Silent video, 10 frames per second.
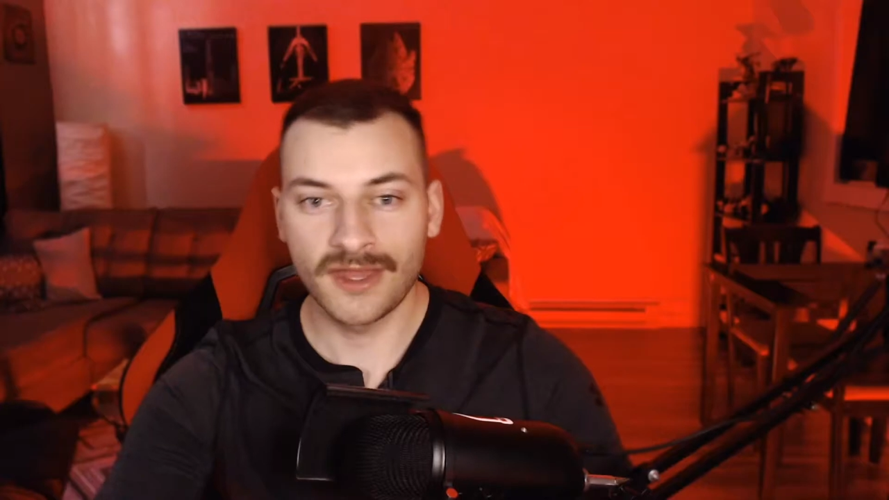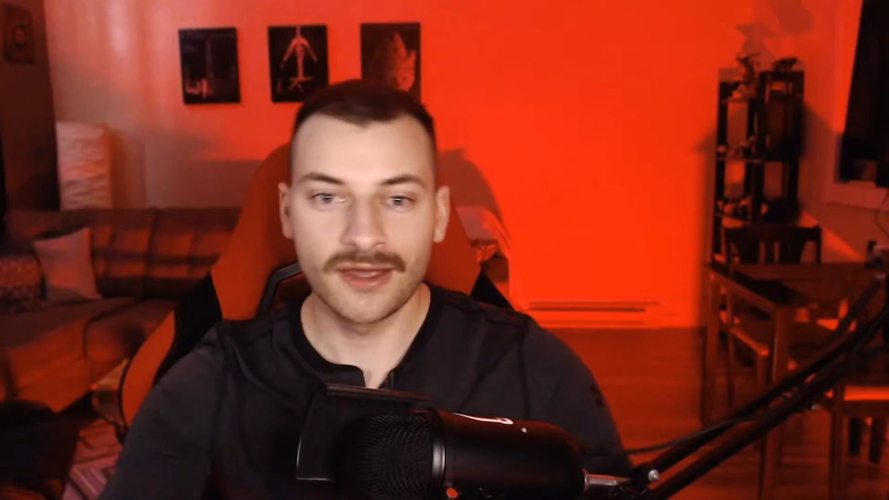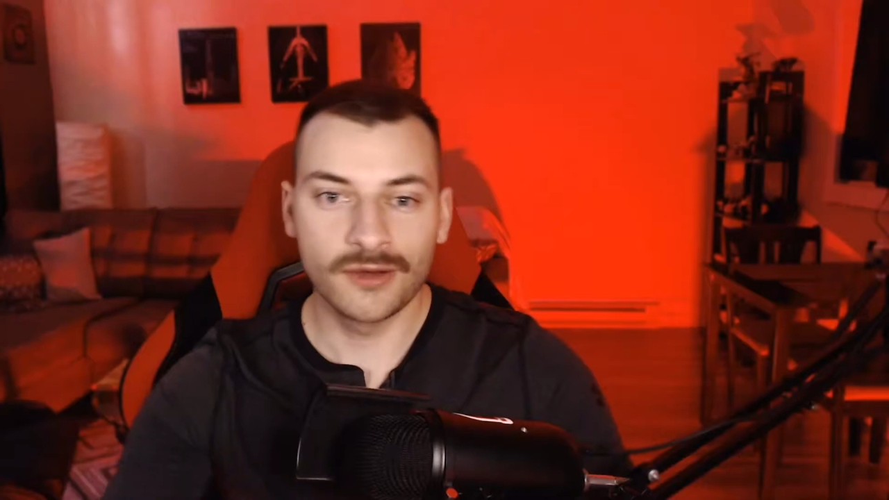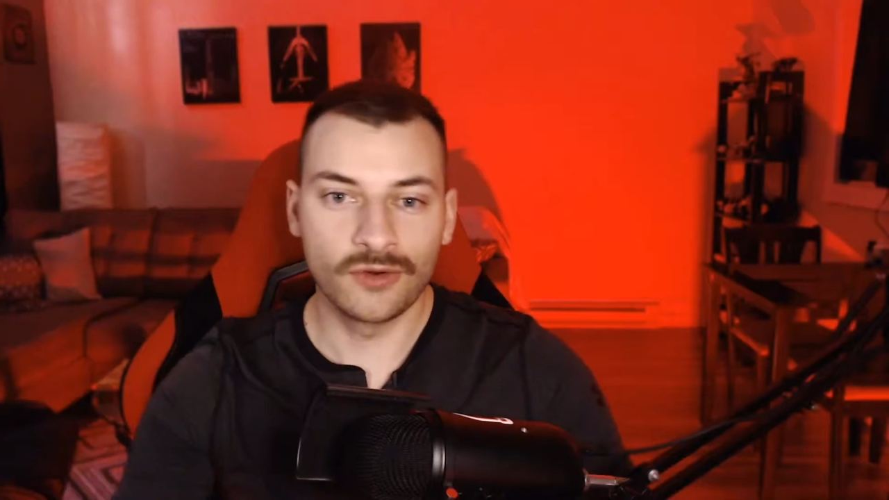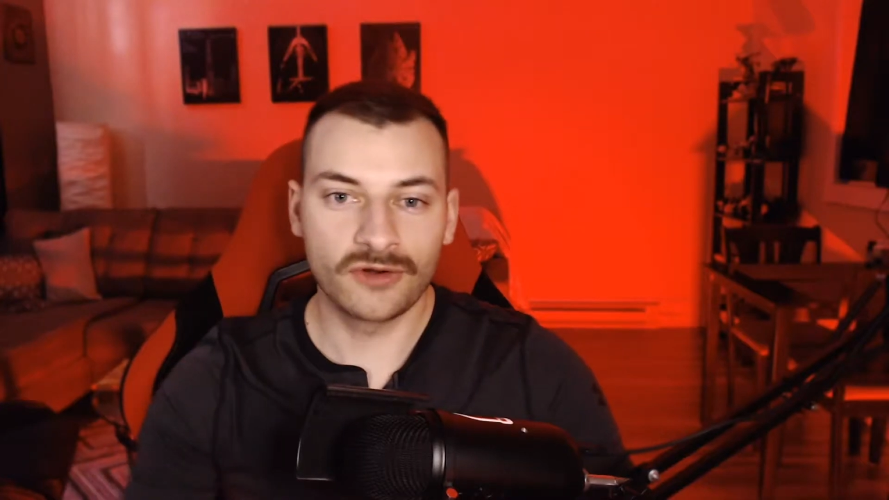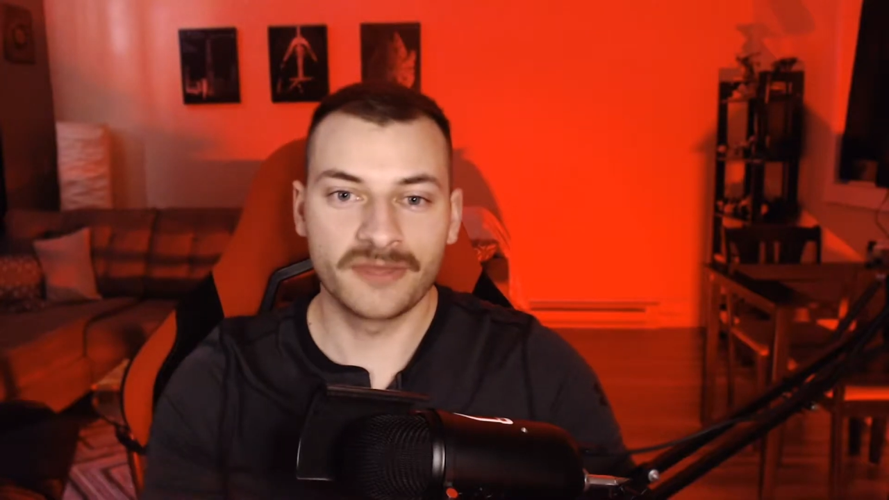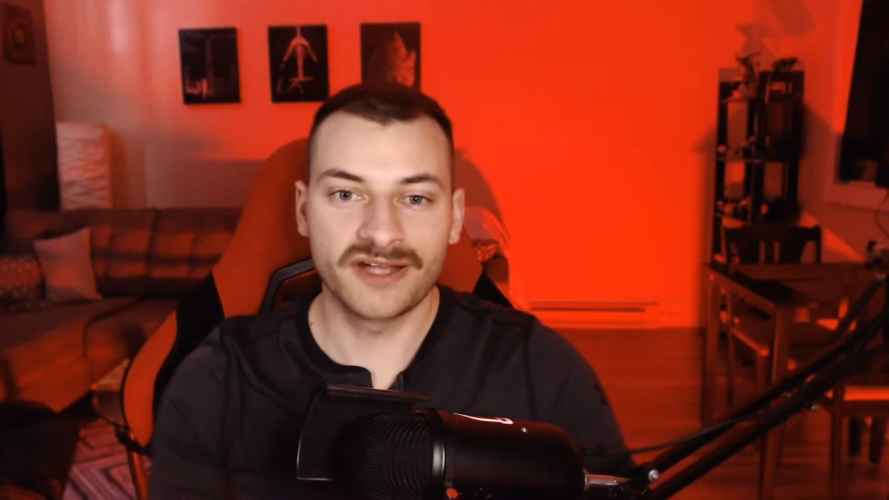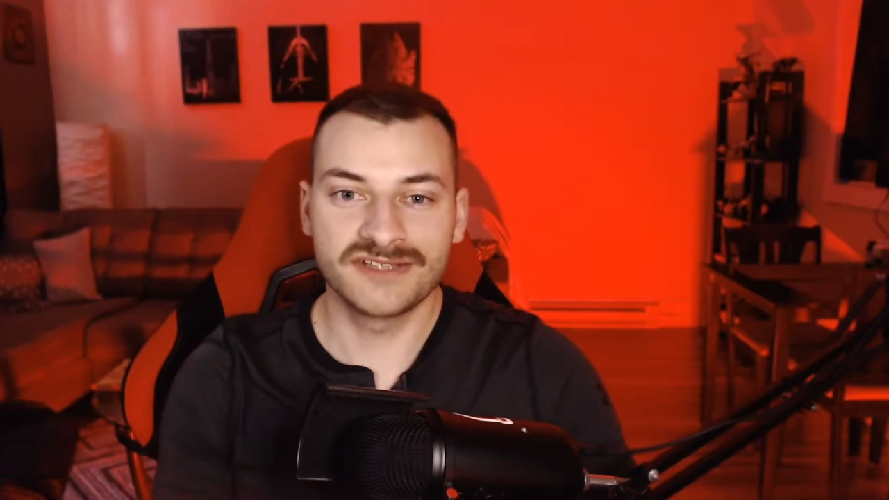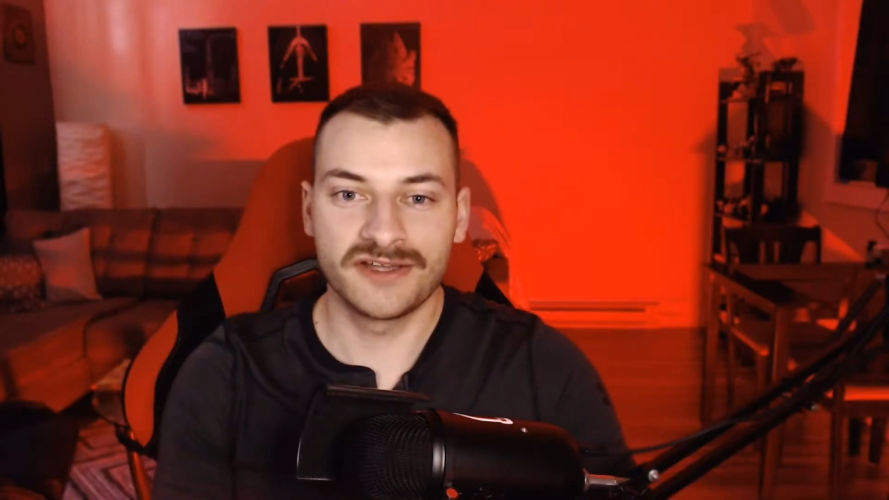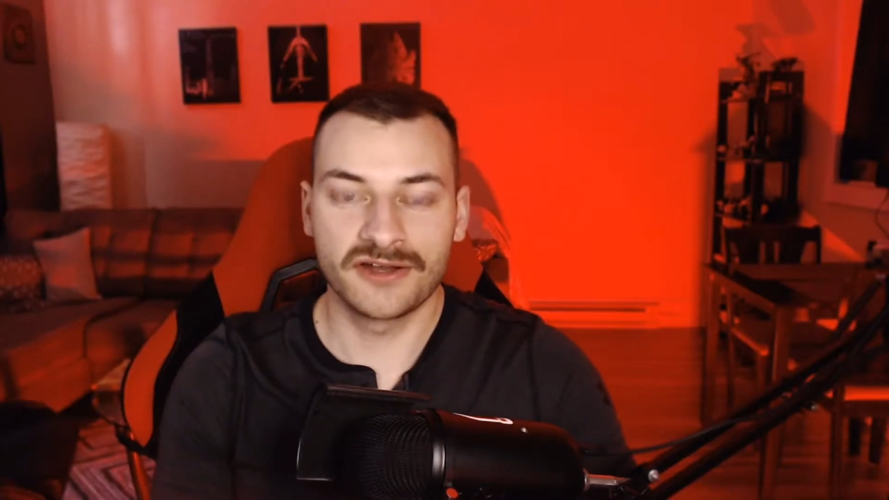Welcome back
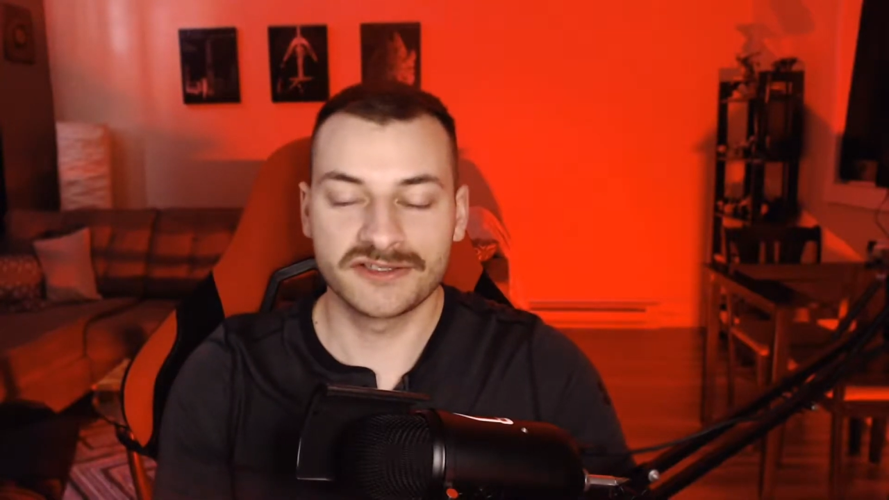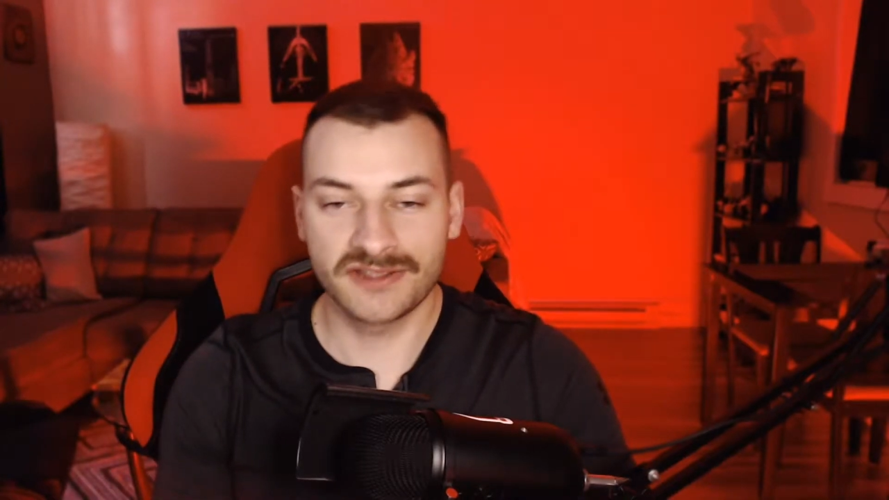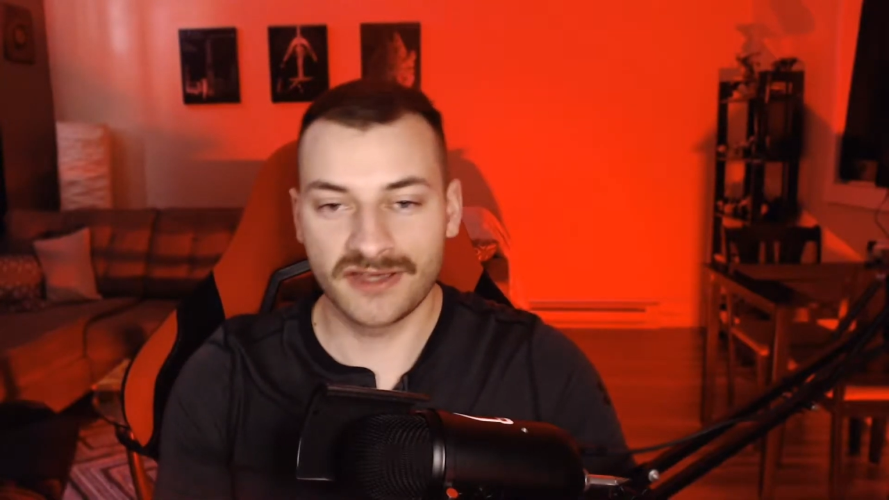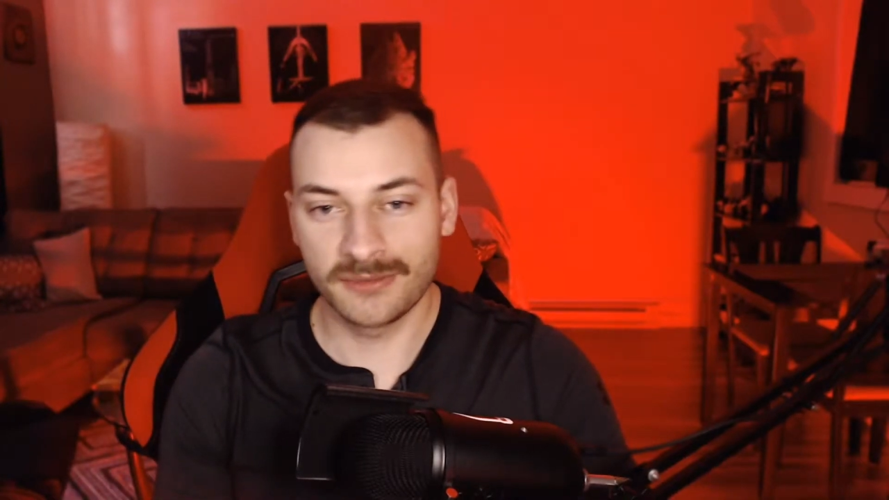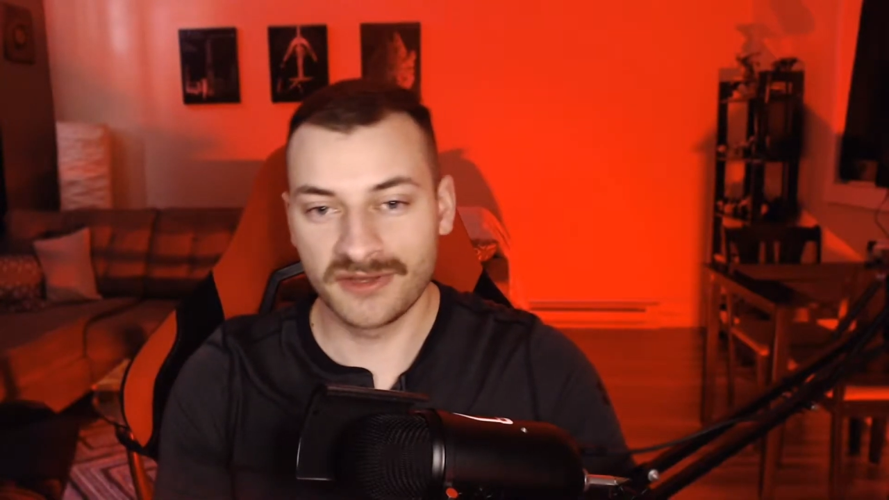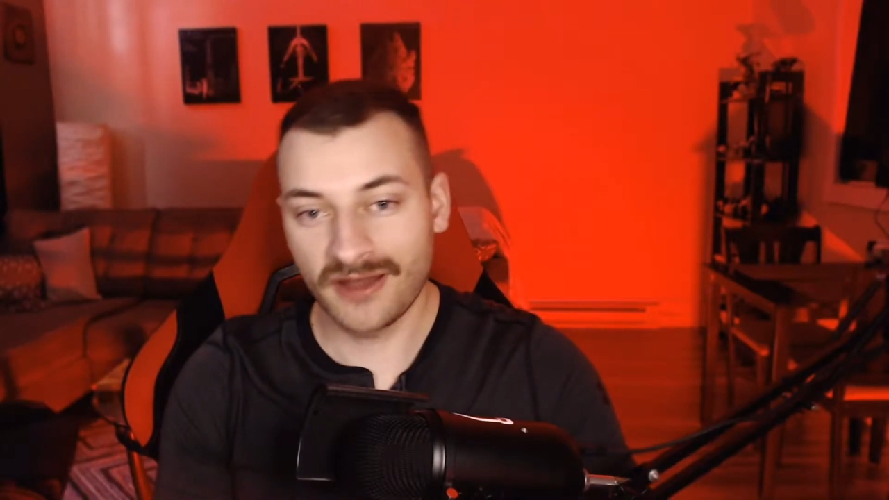to Austin Gaming.